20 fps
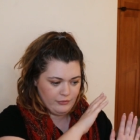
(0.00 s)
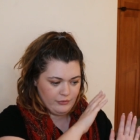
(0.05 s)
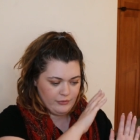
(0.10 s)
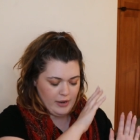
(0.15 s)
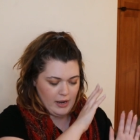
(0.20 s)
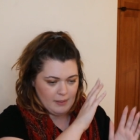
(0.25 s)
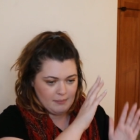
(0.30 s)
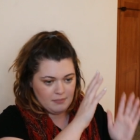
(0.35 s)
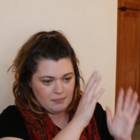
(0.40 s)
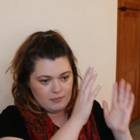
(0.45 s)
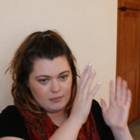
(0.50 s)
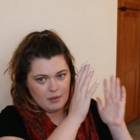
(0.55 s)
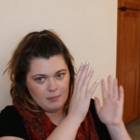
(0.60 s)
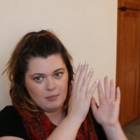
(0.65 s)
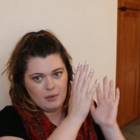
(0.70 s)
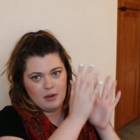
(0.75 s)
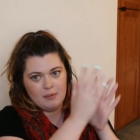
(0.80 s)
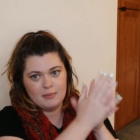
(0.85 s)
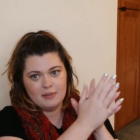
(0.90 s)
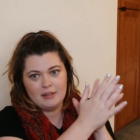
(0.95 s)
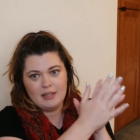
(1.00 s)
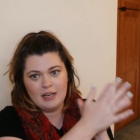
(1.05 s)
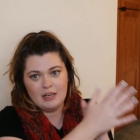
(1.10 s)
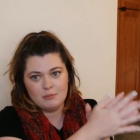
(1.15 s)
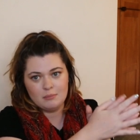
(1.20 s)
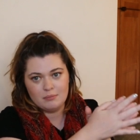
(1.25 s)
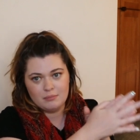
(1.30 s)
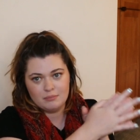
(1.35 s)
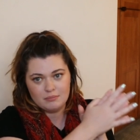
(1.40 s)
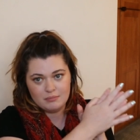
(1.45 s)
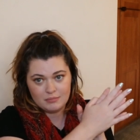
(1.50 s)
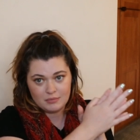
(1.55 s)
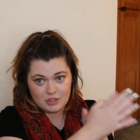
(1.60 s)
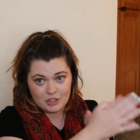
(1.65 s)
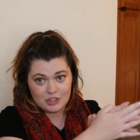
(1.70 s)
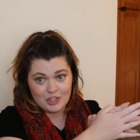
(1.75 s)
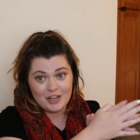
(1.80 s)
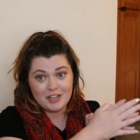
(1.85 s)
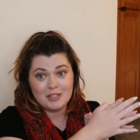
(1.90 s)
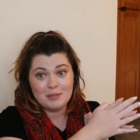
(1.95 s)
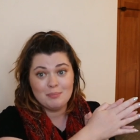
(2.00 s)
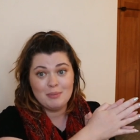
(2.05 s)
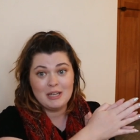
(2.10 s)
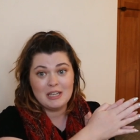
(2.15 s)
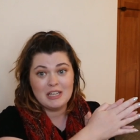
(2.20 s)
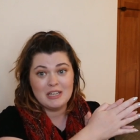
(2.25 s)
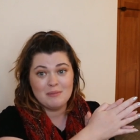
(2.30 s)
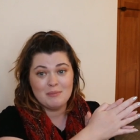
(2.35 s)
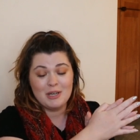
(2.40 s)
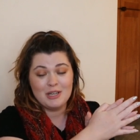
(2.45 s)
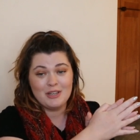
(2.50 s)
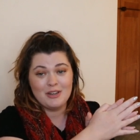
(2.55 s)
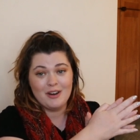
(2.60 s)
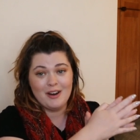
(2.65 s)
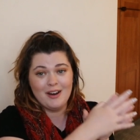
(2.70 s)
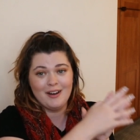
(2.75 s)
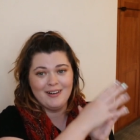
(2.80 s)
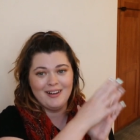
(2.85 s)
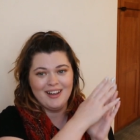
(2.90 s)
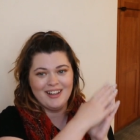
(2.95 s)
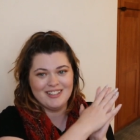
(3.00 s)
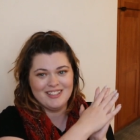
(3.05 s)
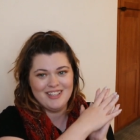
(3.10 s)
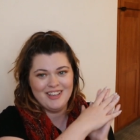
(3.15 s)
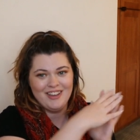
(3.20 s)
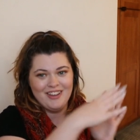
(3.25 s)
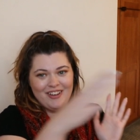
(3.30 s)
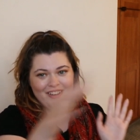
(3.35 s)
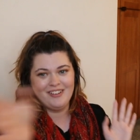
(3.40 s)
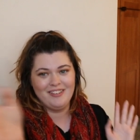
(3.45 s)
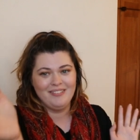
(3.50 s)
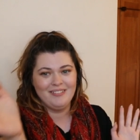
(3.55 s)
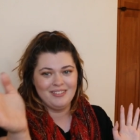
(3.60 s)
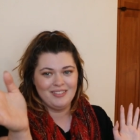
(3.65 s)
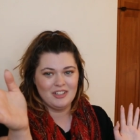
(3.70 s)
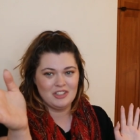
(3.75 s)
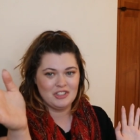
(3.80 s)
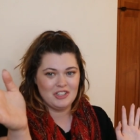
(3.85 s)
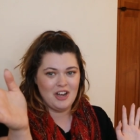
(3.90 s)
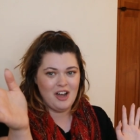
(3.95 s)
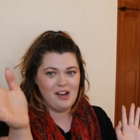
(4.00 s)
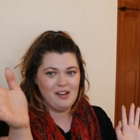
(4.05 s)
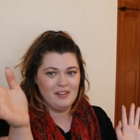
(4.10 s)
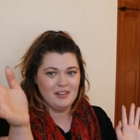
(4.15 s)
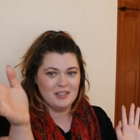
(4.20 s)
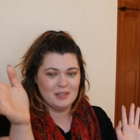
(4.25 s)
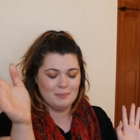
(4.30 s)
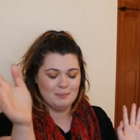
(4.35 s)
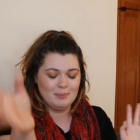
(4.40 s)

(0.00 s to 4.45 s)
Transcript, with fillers: From the moment that I'm started picking my yarn until the shawl is